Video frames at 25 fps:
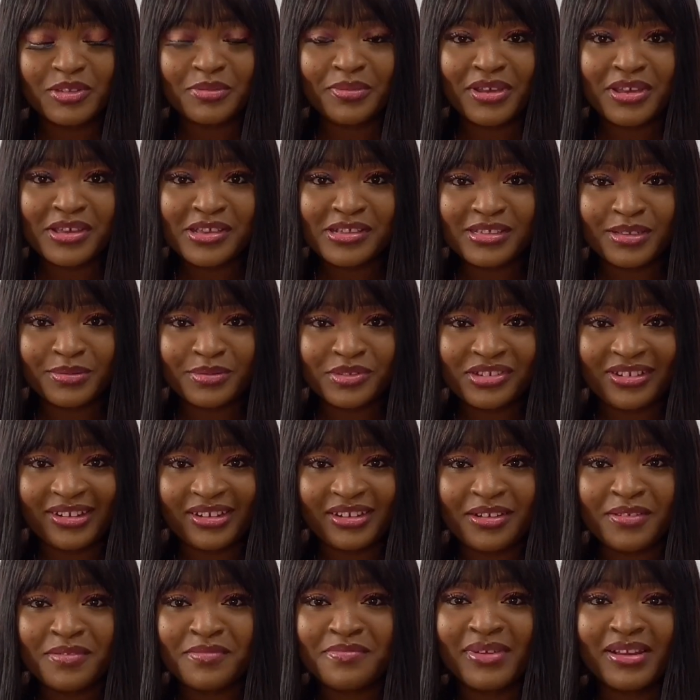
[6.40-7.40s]
YouTube channel.
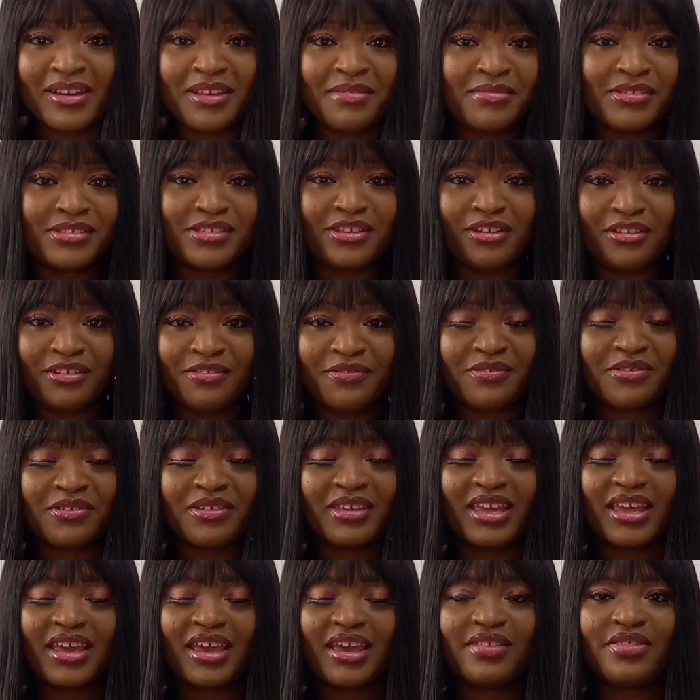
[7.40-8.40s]
My name is
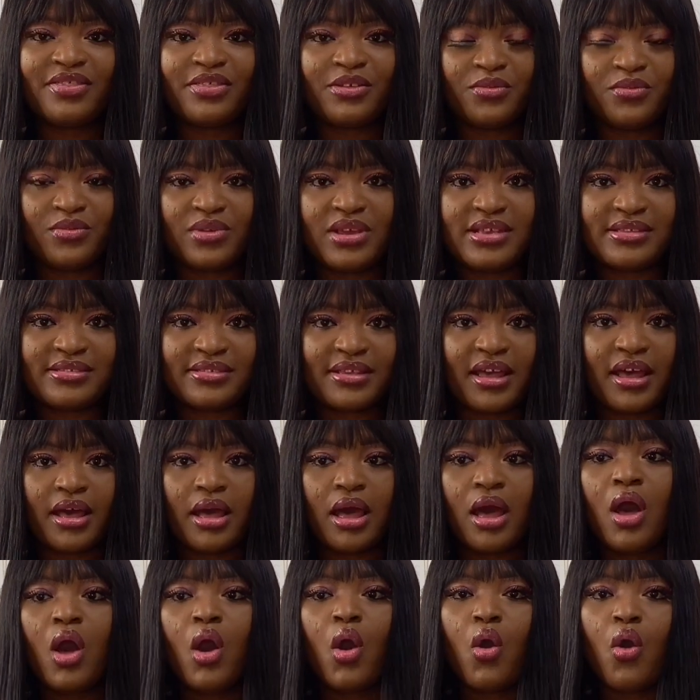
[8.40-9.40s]
Olufunke Theresa,
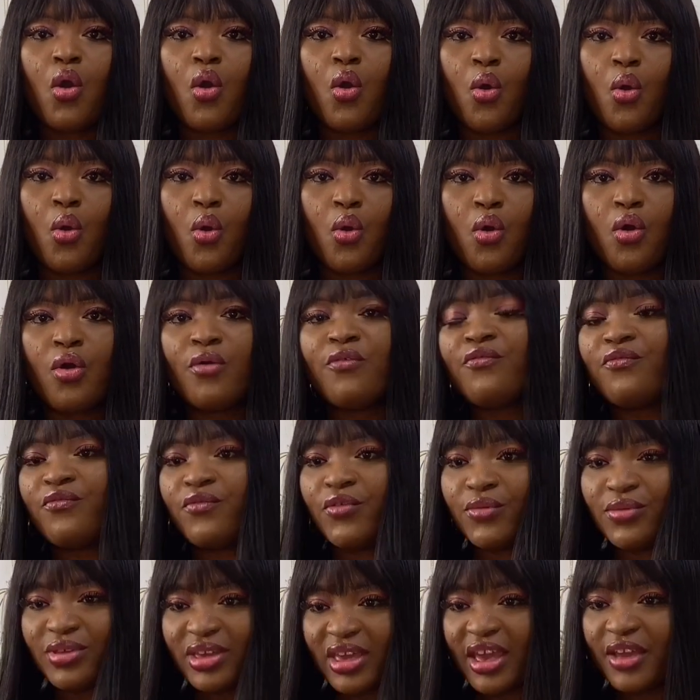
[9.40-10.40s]
or
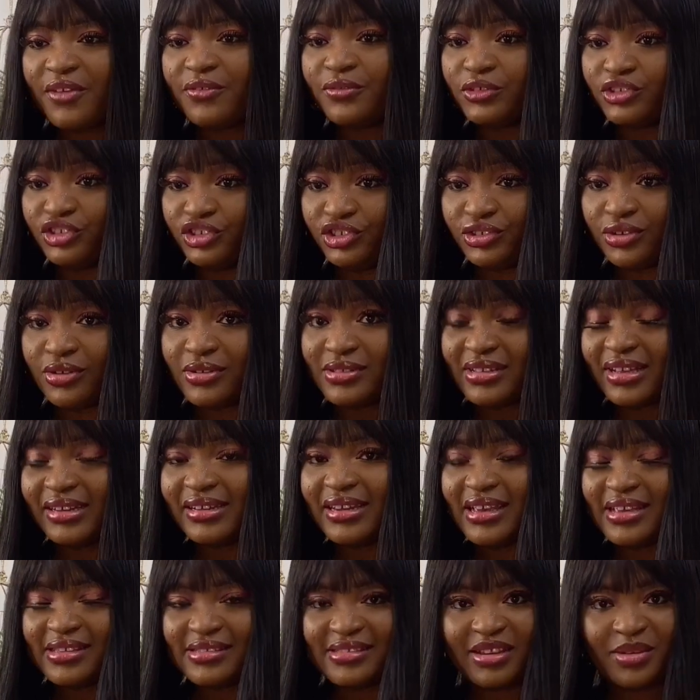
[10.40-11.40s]
Funke for short and
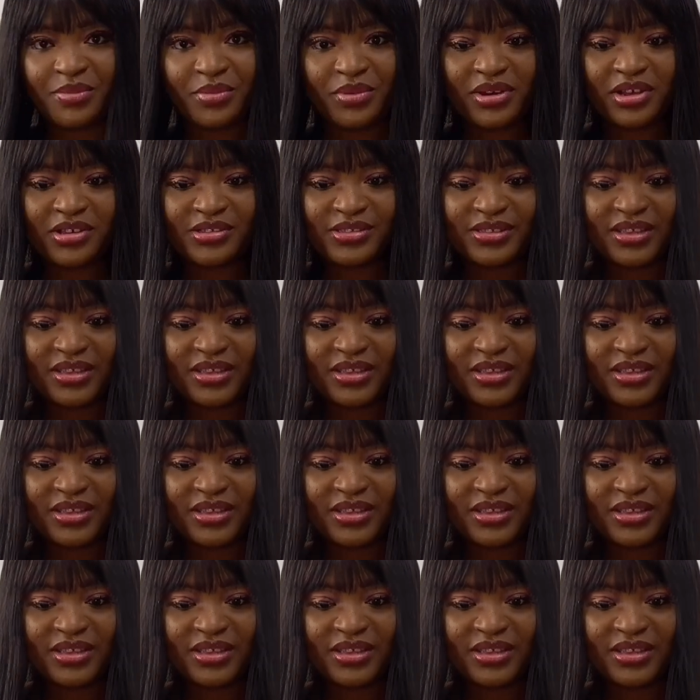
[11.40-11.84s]
easier pronunciation.